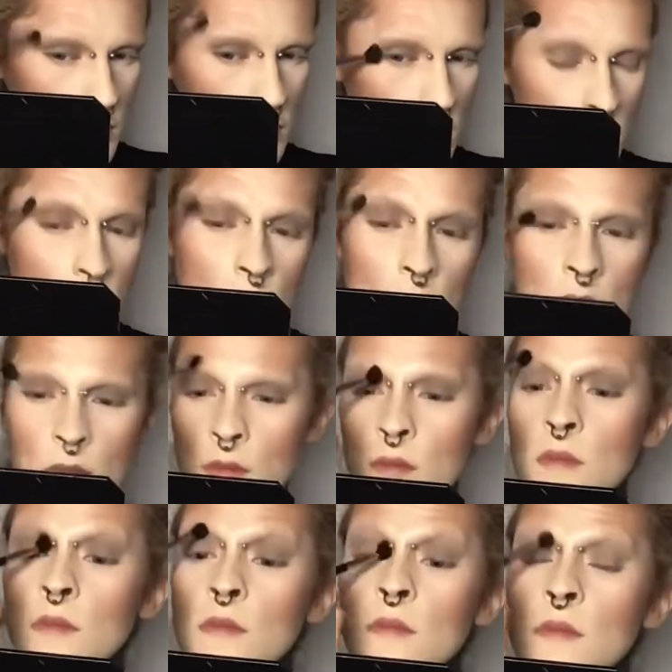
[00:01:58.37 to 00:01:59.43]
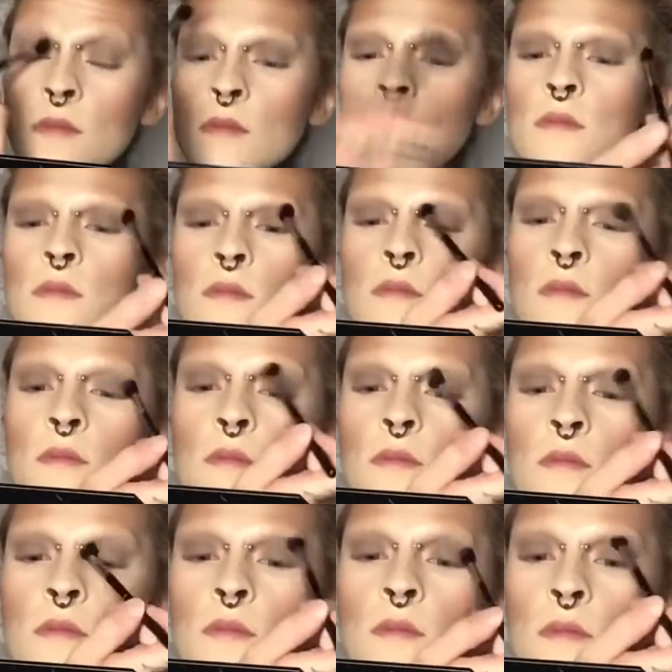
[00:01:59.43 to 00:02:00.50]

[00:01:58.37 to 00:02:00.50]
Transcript: keep blending those edges out